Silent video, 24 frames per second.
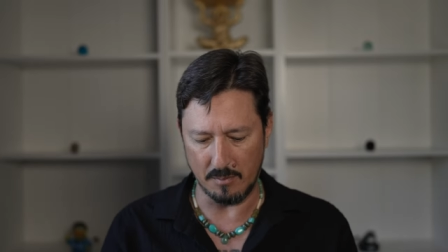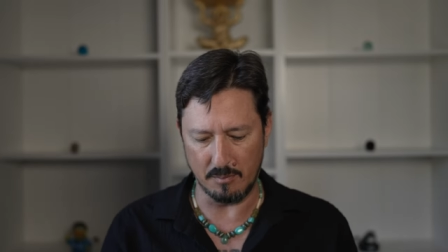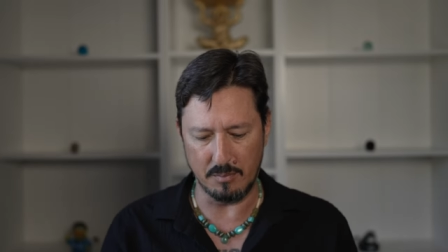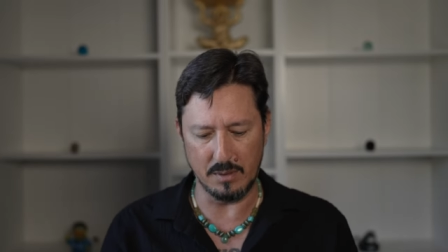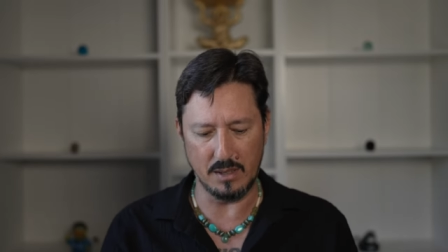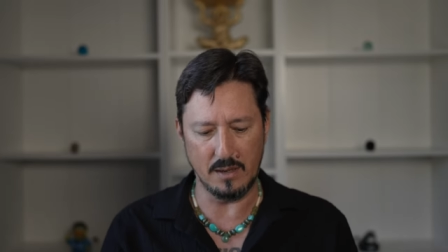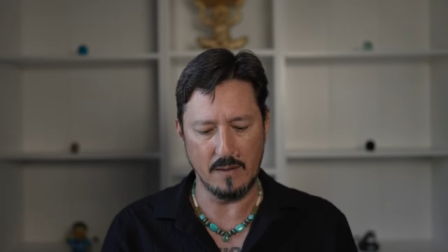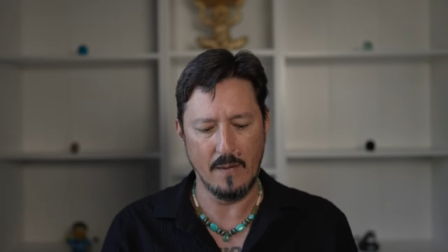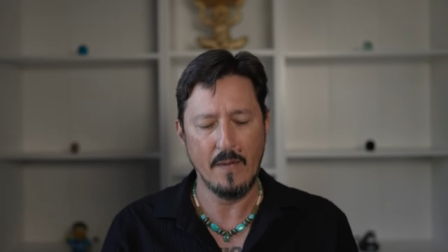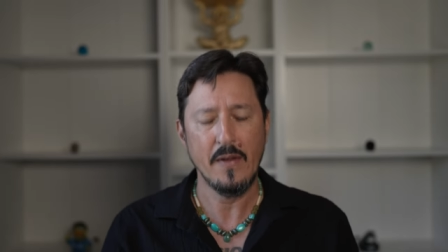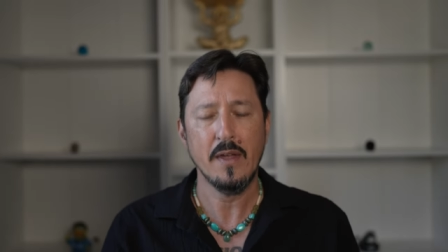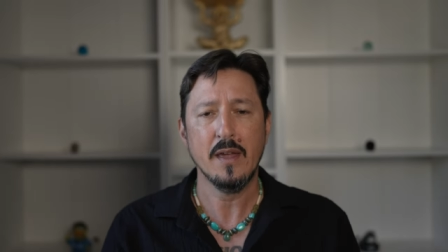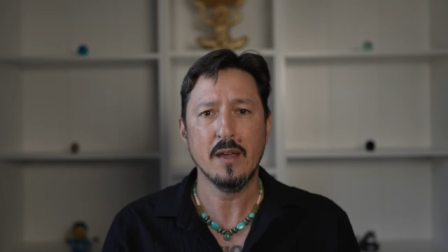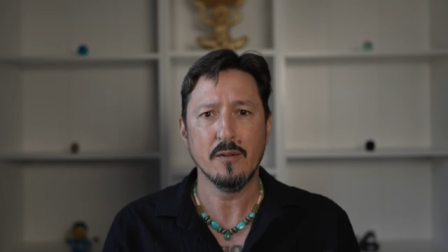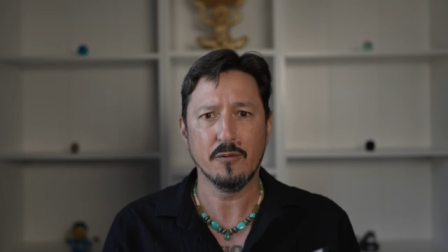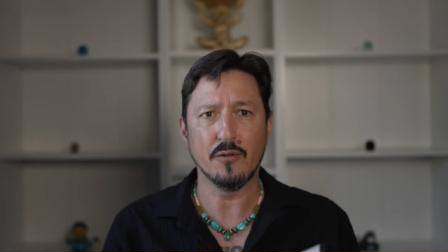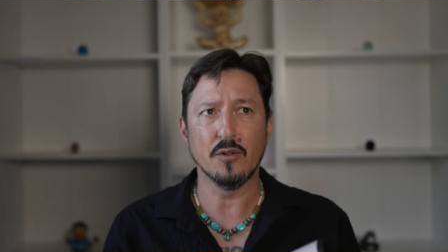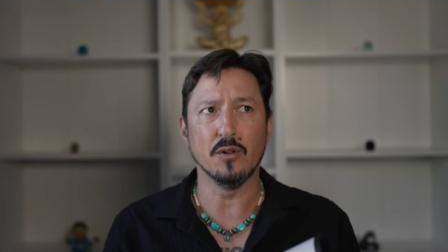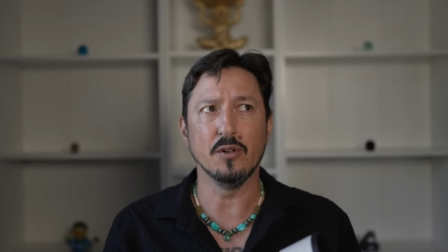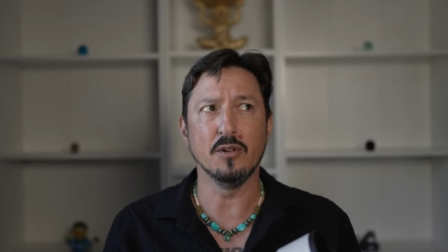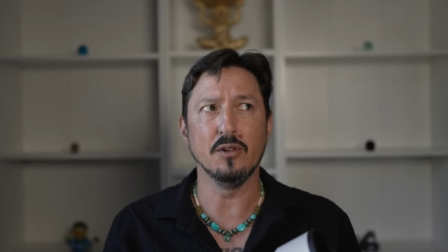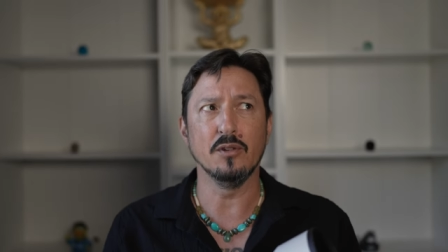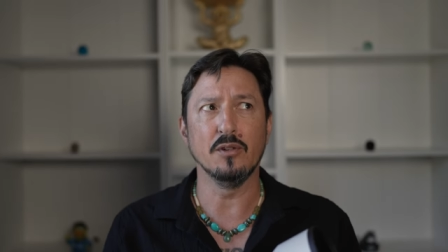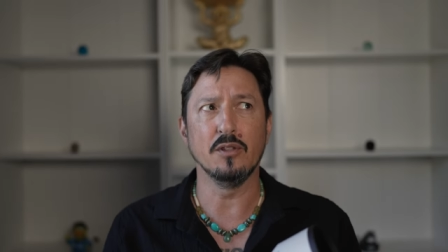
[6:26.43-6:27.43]
But
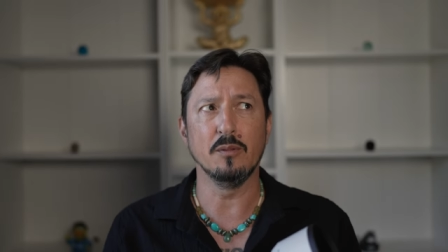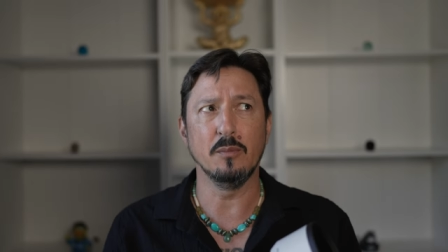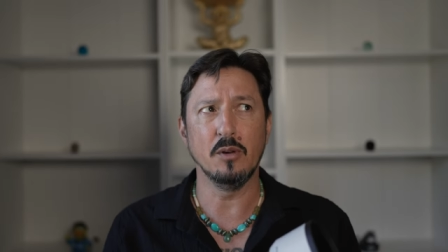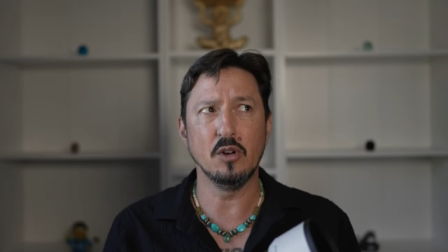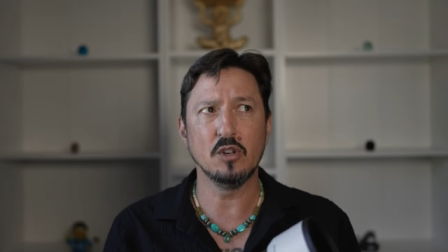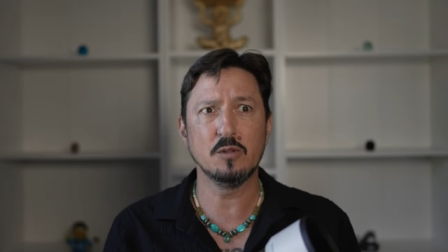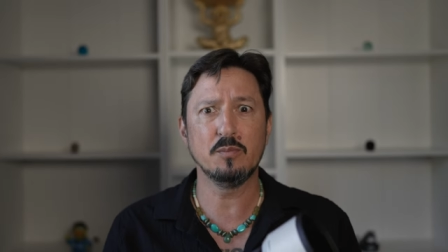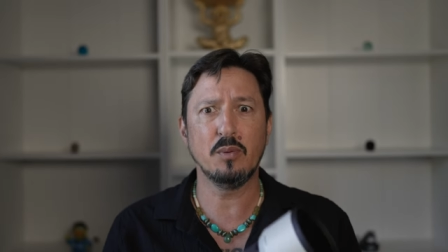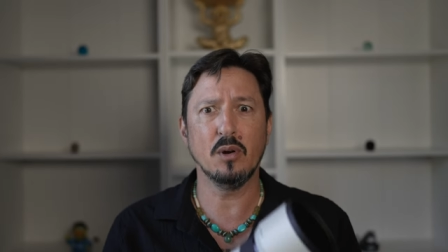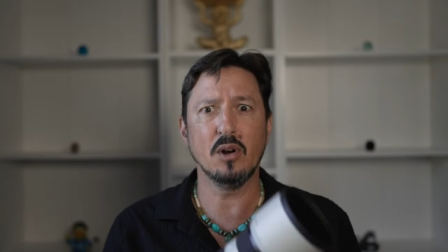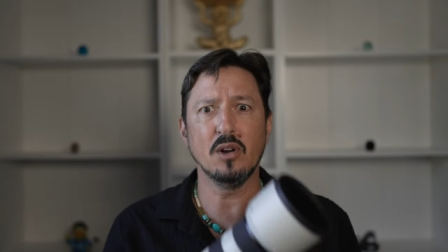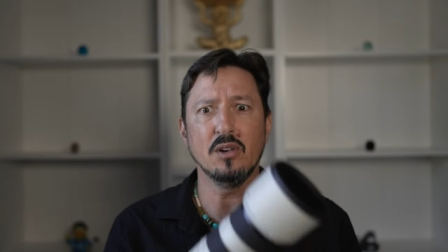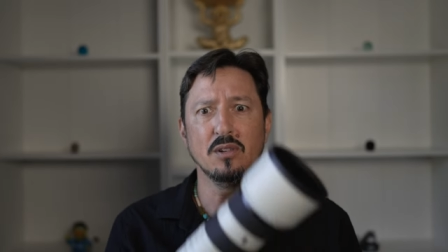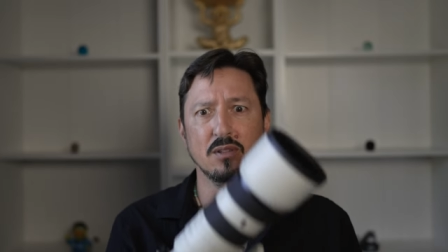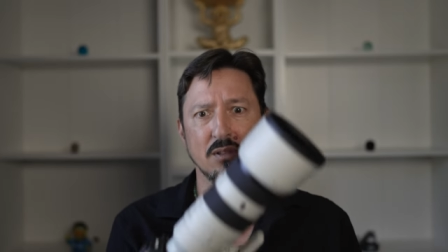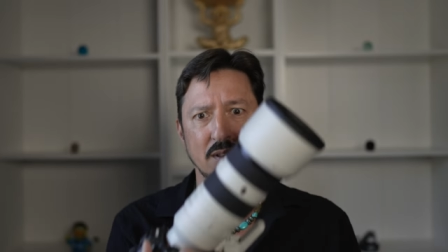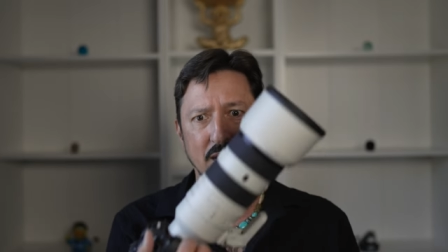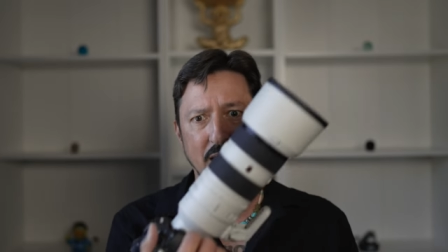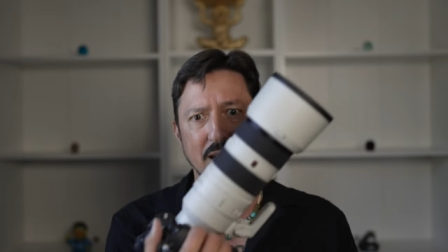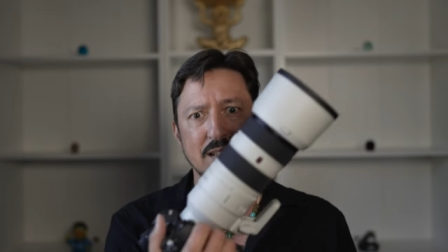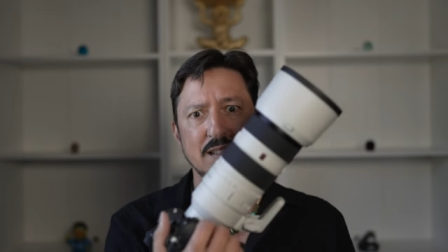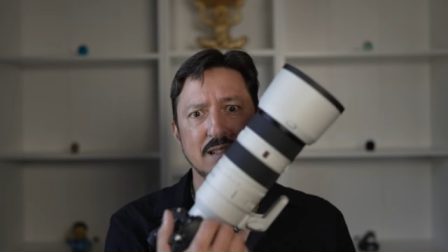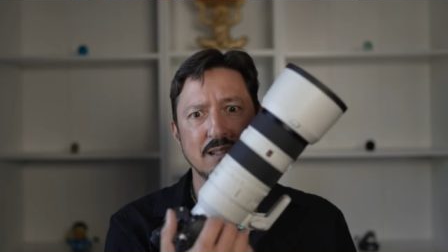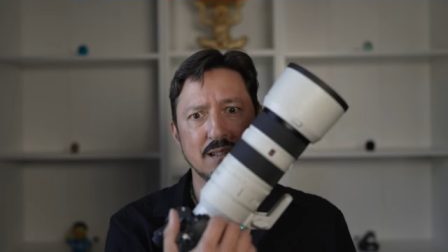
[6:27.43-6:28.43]
for the most part,
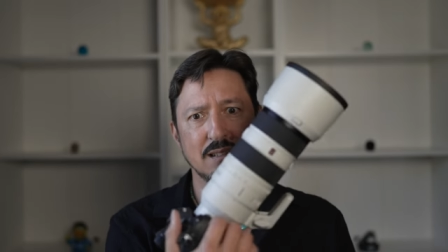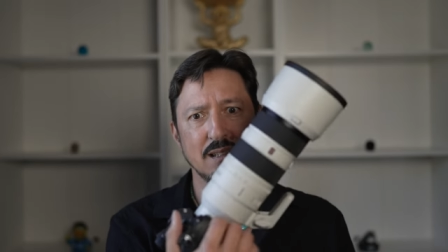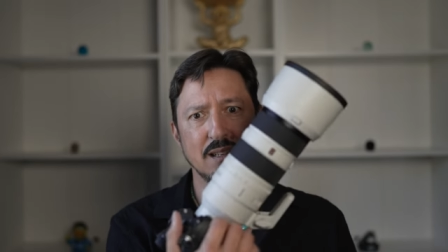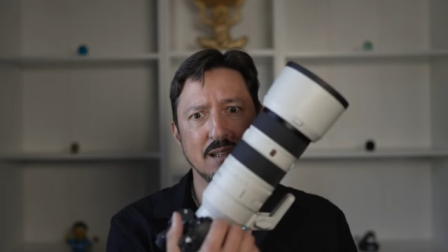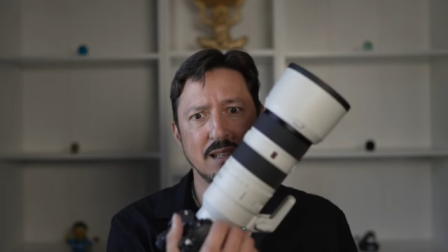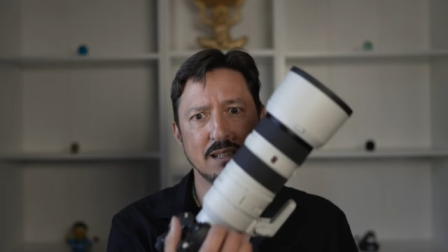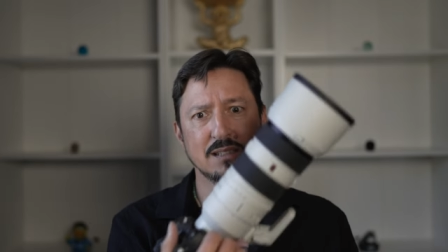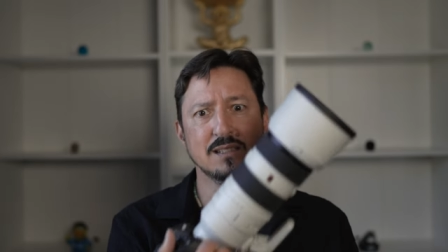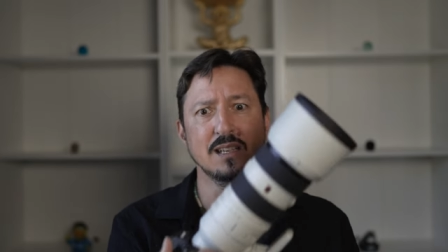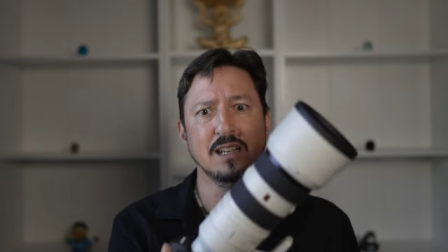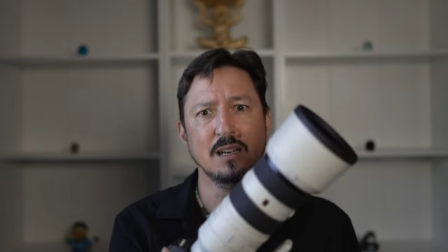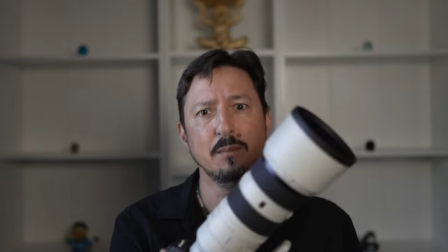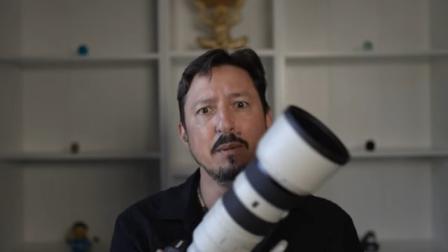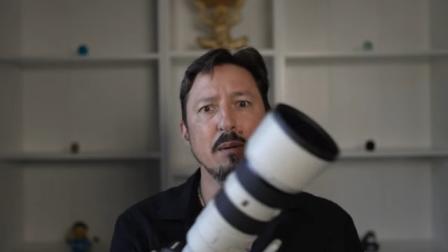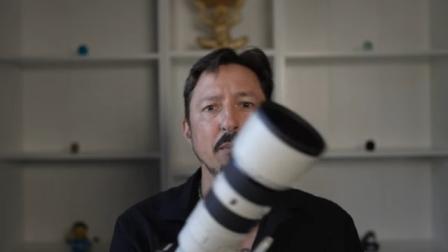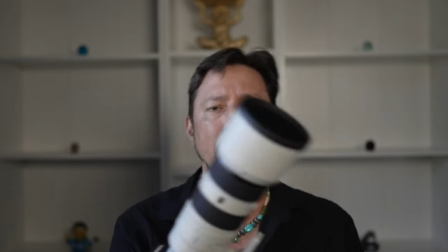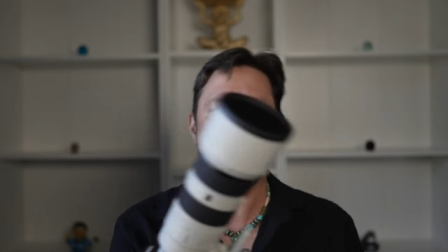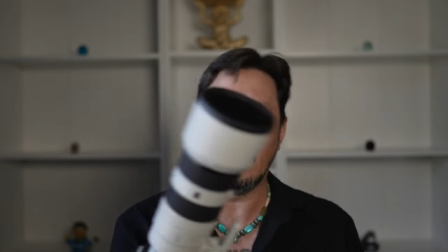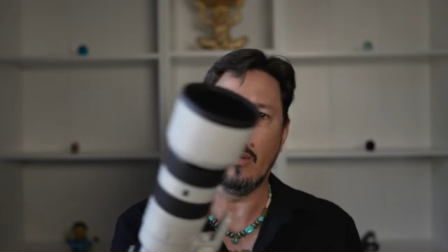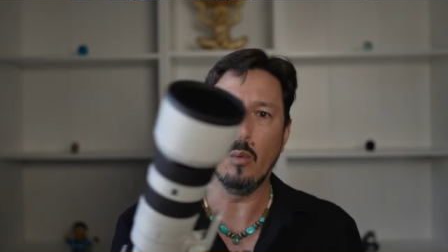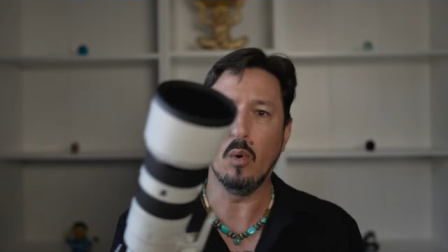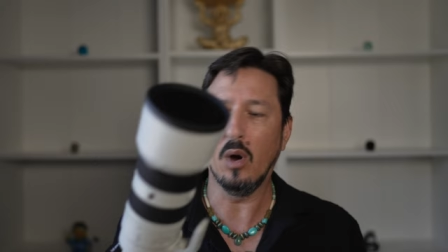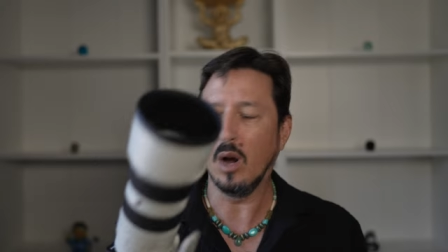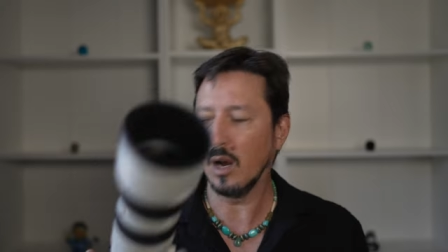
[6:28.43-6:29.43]
this is going to be
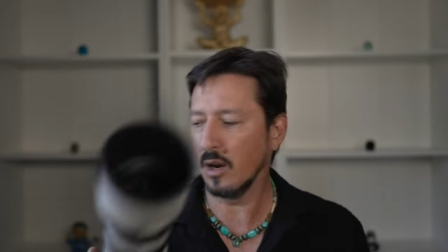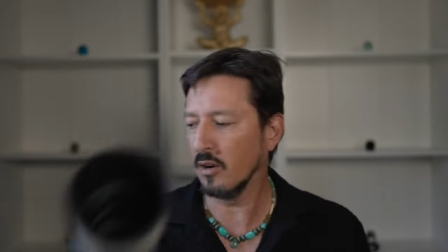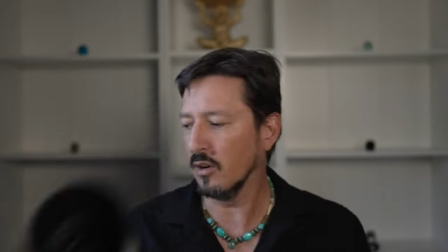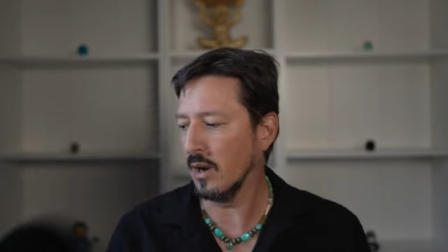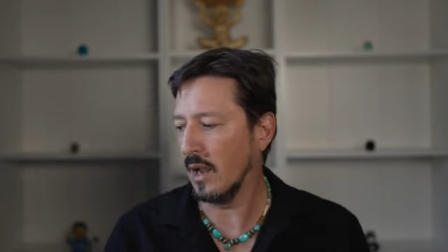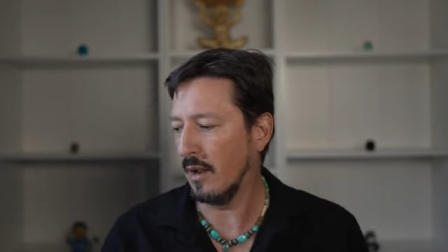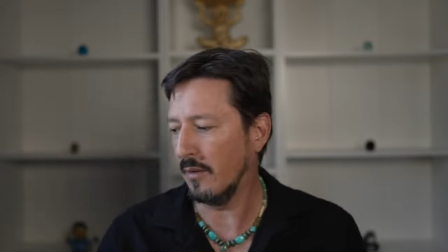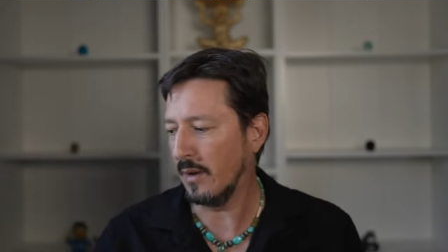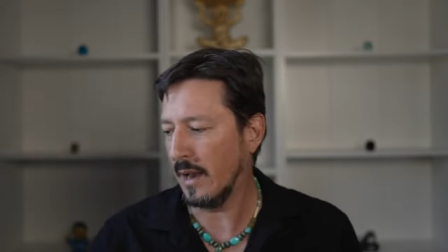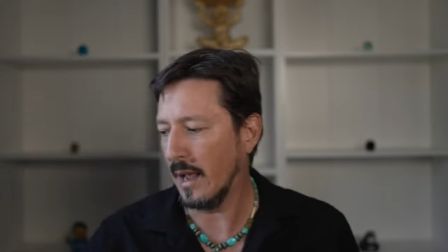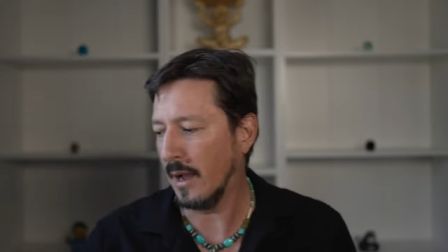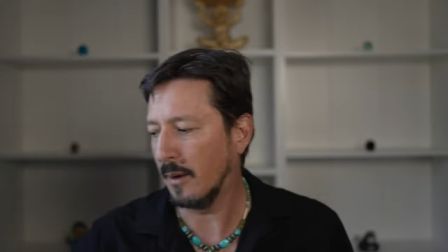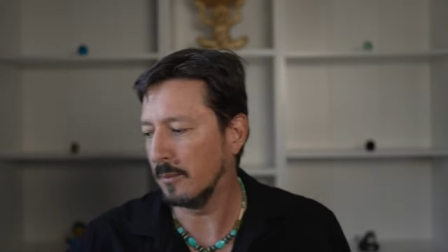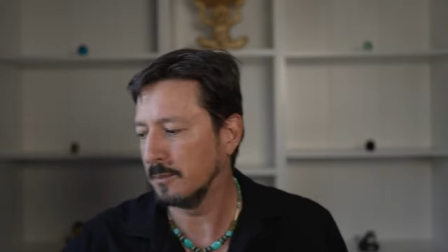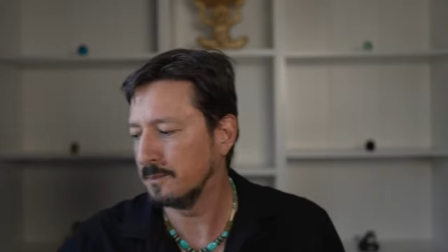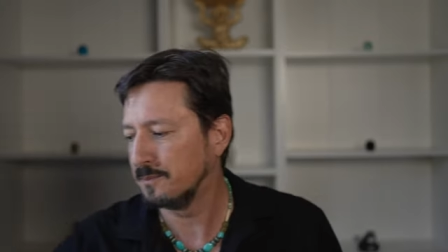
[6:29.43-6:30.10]
my walk around now.